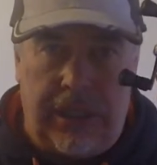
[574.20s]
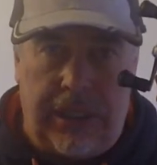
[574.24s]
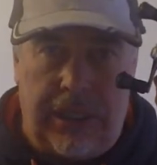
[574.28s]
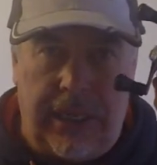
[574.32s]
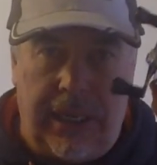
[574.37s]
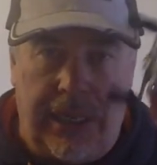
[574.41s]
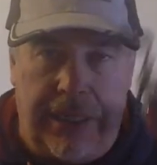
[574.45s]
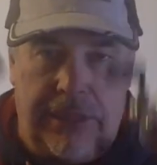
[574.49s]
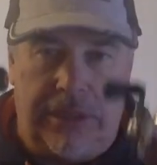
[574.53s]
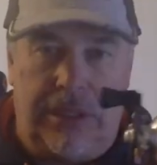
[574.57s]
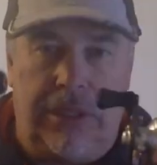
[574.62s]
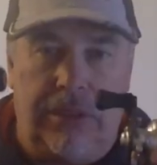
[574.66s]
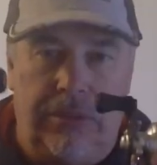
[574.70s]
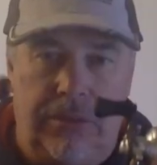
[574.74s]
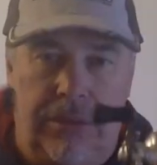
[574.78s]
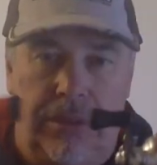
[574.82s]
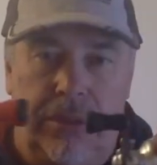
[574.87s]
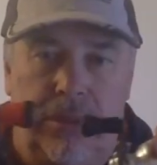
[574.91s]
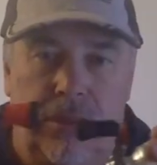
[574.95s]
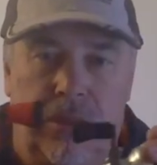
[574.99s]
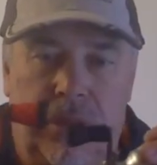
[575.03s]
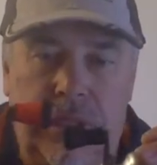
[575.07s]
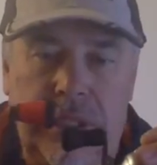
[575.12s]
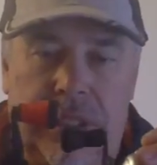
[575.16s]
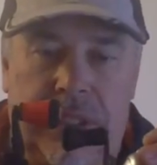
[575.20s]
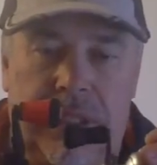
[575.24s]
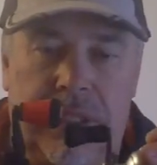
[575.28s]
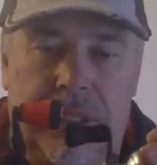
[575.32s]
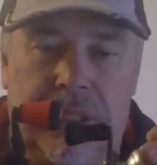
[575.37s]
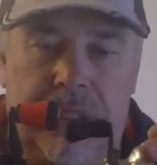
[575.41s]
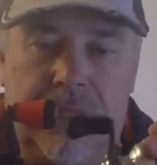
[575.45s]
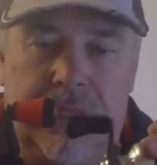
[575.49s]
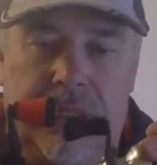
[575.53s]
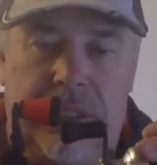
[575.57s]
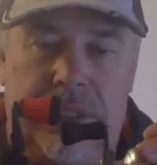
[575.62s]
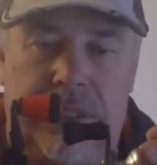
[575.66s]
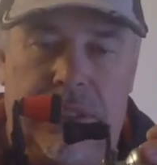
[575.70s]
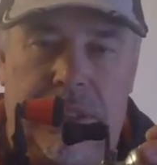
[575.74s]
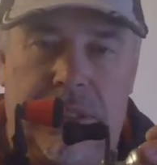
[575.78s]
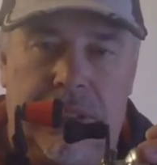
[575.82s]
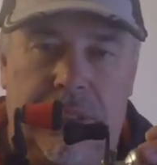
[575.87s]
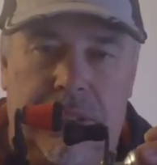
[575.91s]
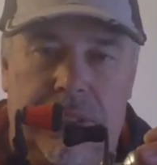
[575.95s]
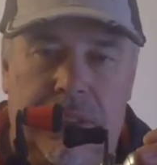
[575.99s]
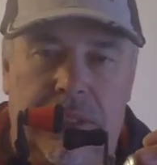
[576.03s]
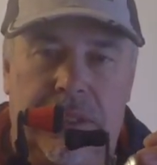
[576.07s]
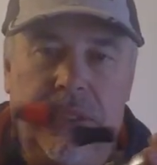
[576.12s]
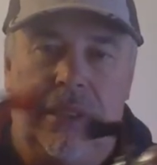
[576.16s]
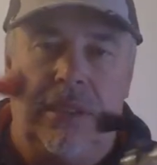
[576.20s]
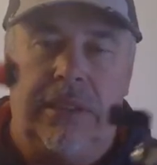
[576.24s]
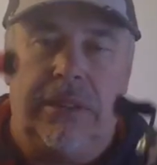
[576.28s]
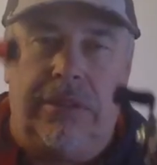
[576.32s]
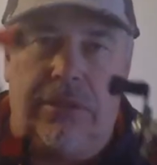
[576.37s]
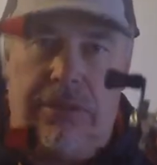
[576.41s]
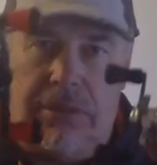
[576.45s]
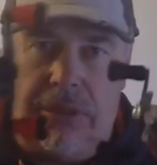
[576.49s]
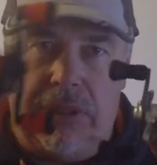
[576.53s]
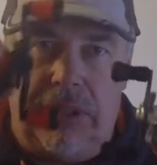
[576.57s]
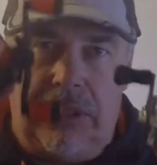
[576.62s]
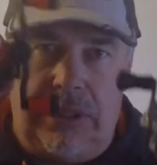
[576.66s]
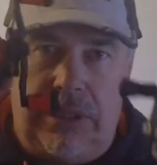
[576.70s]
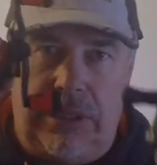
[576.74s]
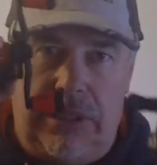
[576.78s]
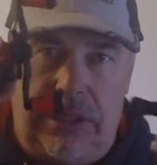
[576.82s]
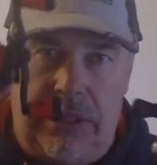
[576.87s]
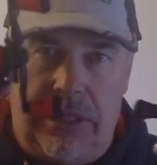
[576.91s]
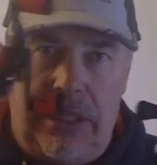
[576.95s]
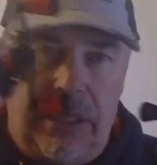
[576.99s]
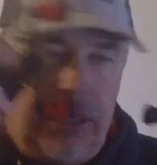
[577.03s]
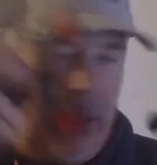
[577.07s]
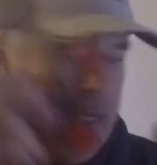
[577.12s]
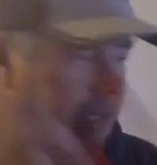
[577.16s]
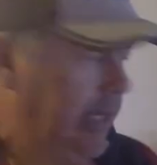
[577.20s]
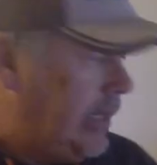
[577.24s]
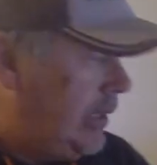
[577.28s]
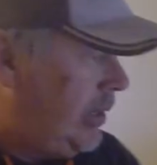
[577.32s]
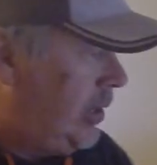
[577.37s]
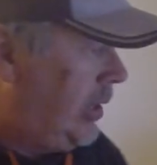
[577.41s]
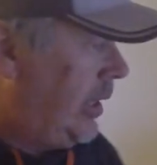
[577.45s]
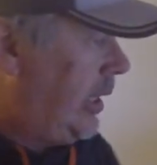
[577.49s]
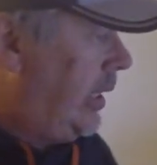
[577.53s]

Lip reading: casting reel like this, right, get a larger